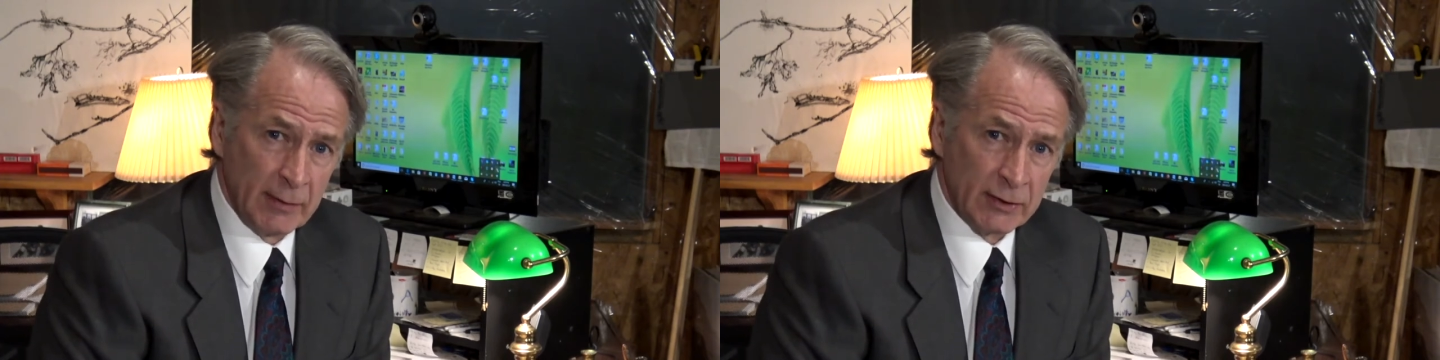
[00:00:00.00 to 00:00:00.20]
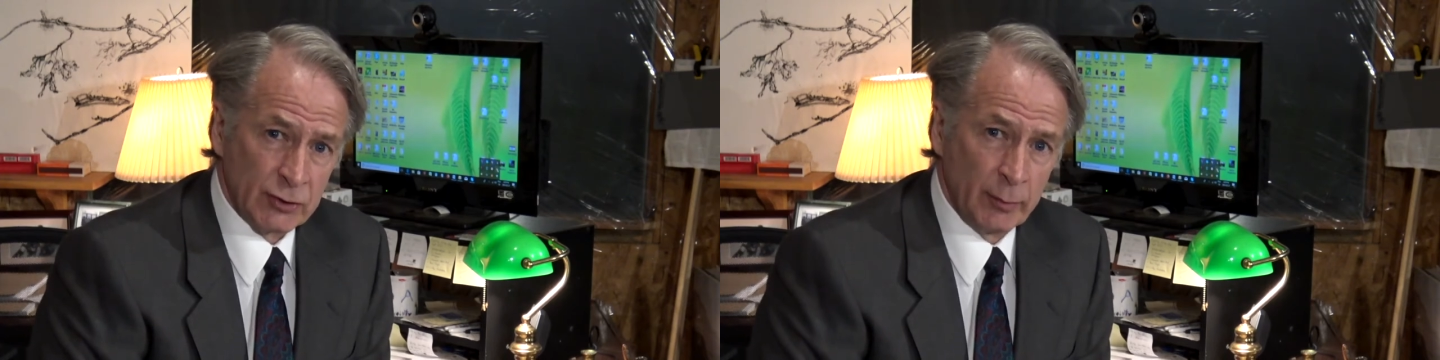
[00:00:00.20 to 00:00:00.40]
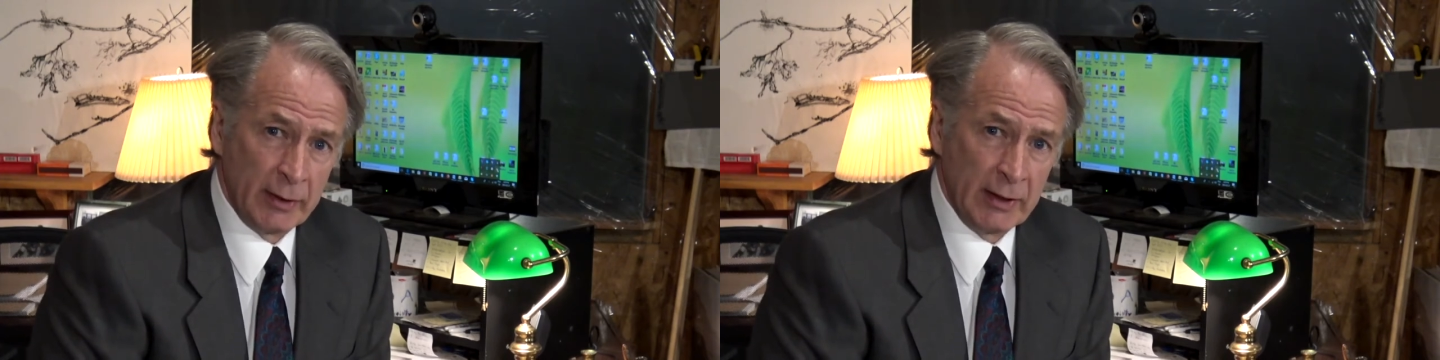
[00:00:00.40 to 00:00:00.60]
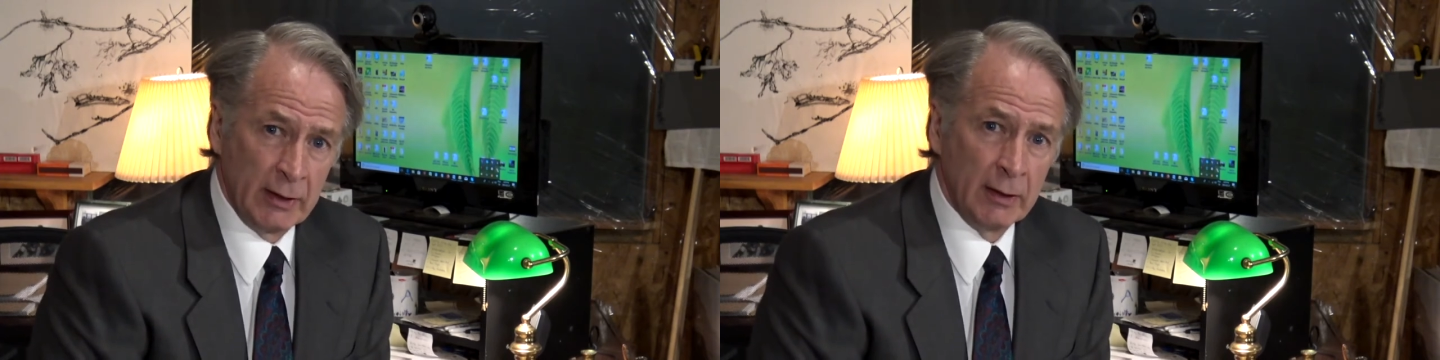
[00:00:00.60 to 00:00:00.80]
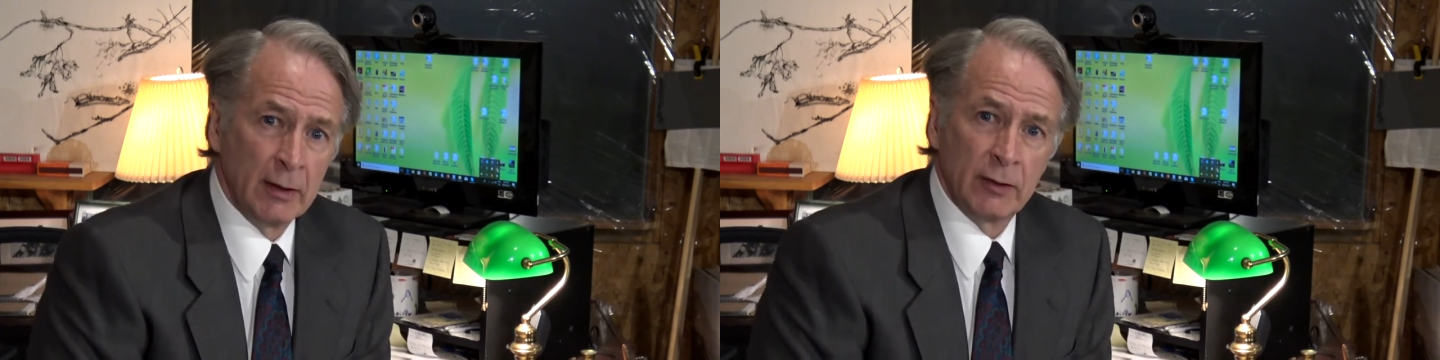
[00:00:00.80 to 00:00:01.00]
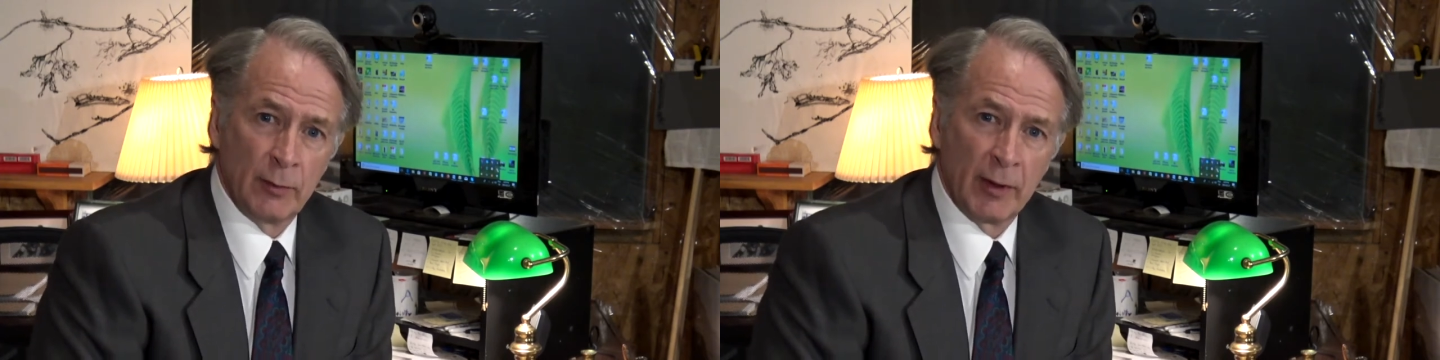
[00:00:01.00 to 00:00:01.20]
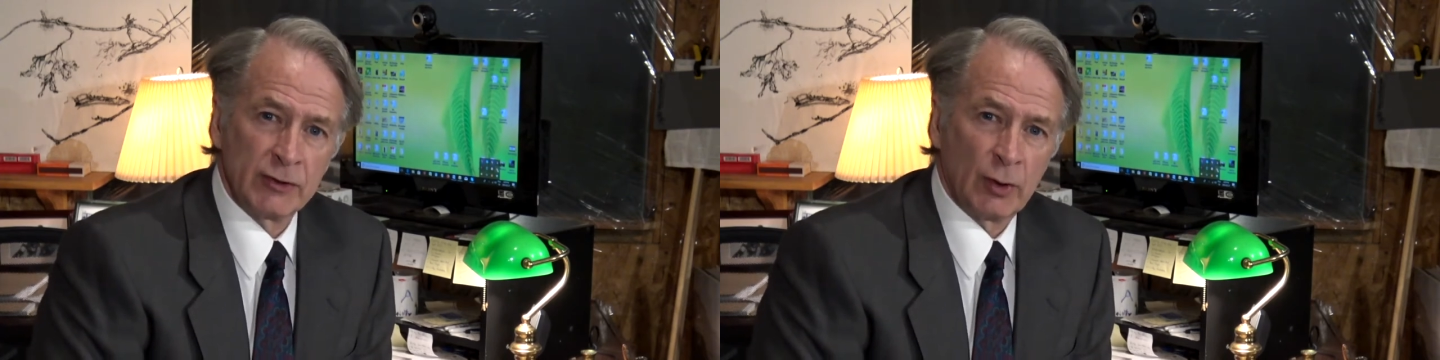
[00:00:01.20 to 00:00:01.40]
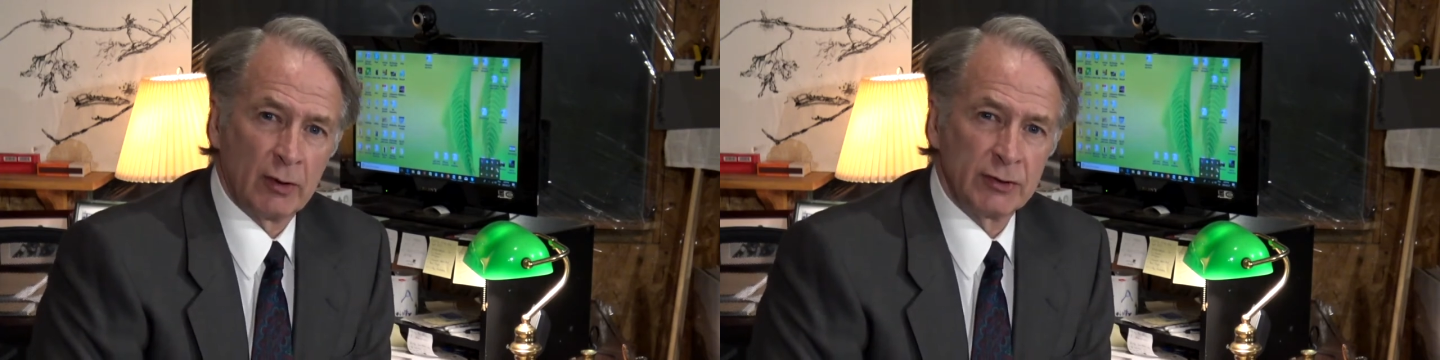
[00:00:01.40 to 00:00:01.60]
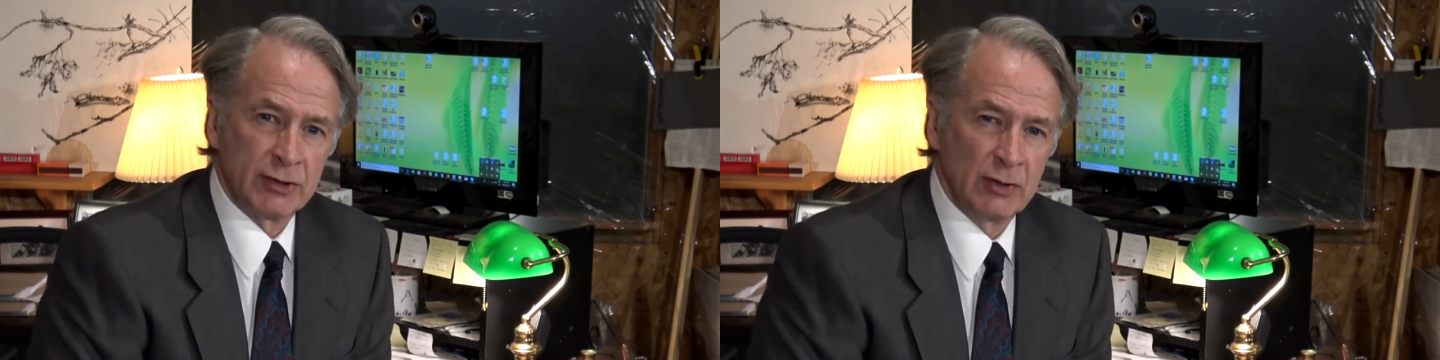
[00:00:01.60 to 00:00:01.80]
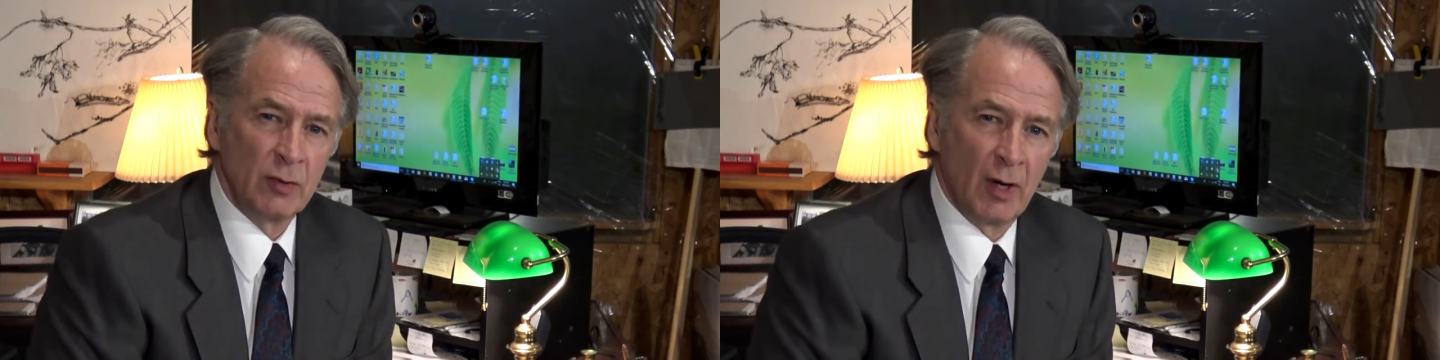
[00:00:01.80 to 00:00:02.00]
as so many New
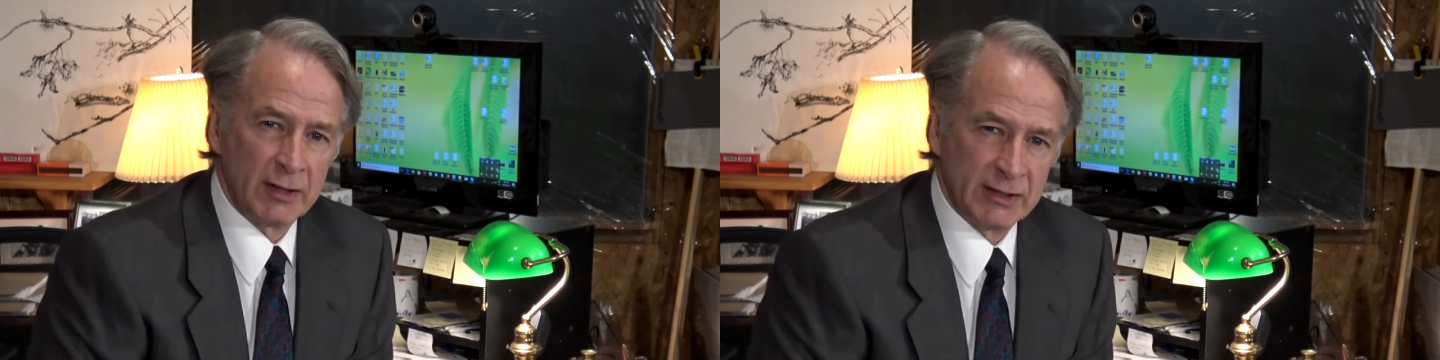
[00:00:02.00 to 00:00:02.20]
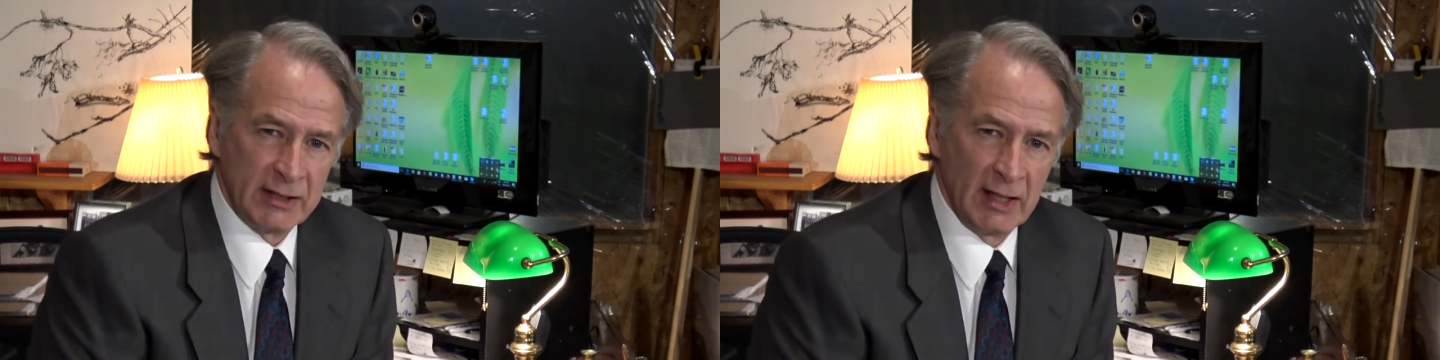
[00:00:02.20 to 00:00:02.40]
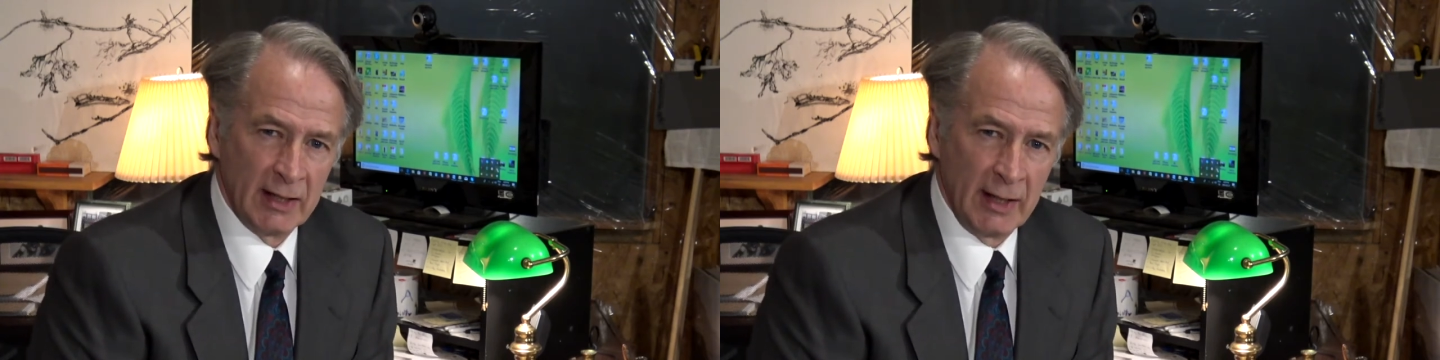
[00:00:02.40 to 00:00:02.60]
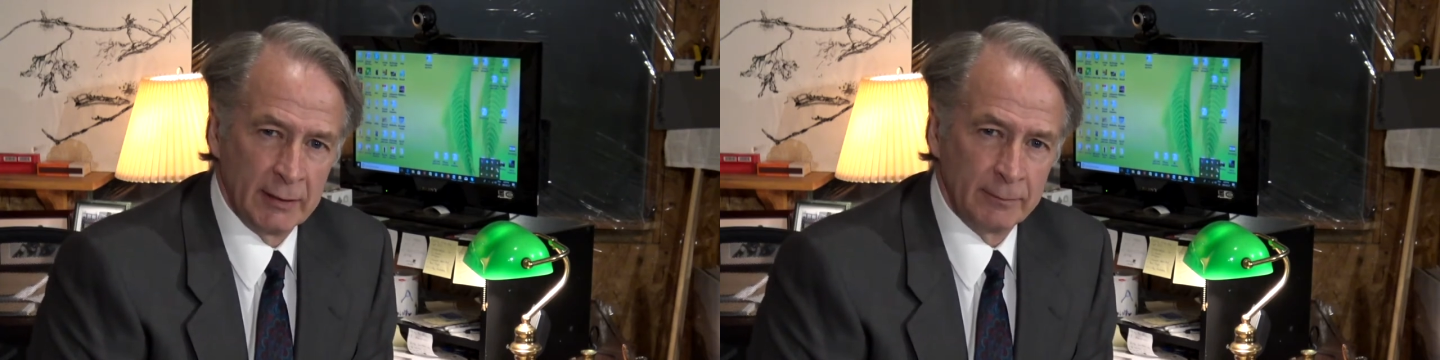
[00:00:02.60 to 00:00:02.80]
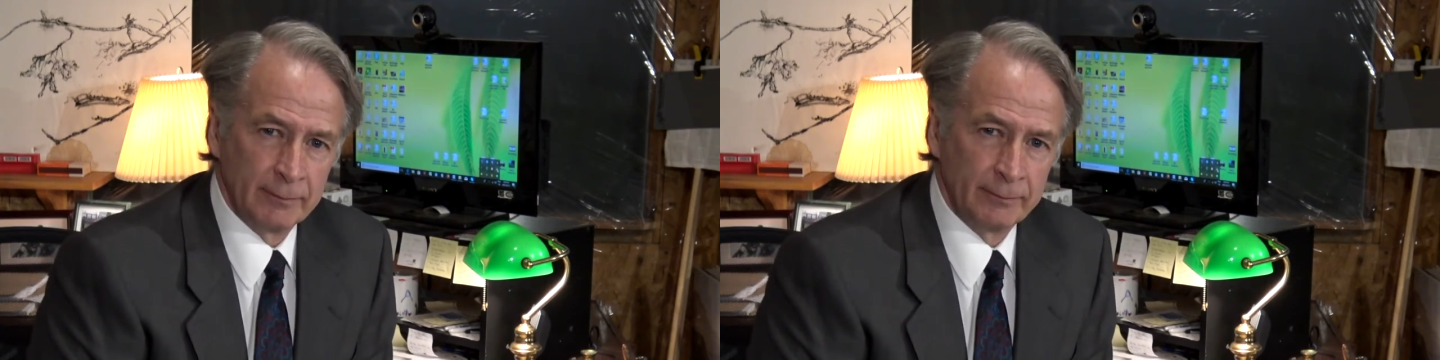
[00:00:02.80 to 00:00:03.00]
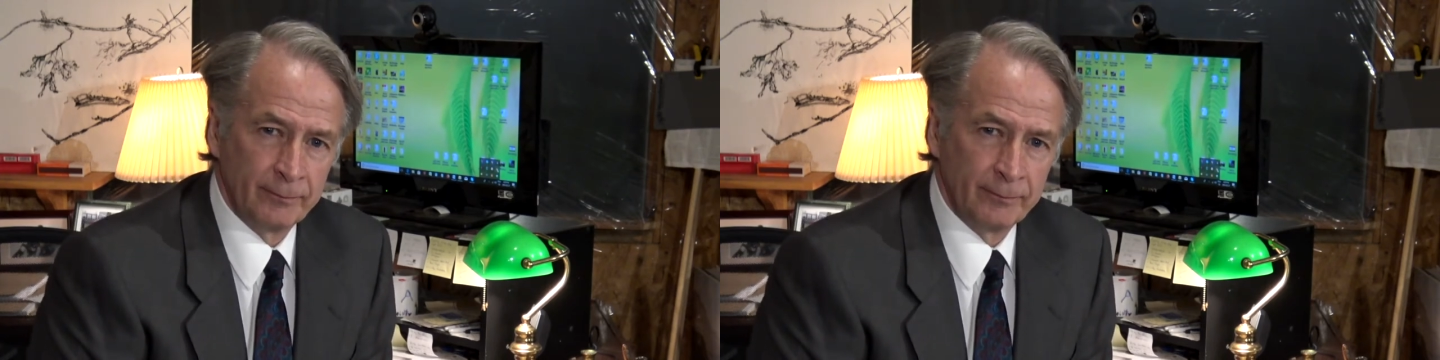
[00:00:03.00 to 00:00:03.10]
Brunswickers do watch CNN.